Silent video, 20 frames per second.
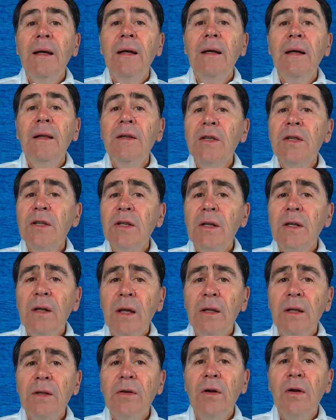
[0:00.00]
This is
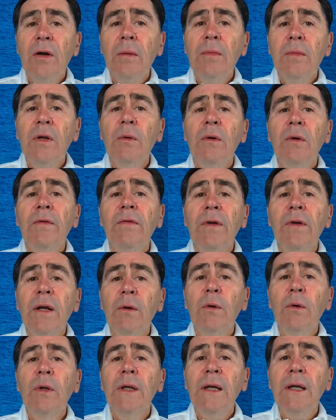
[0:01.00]
another term you will
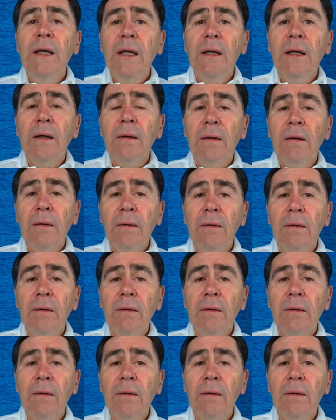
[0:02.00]
frequently hear.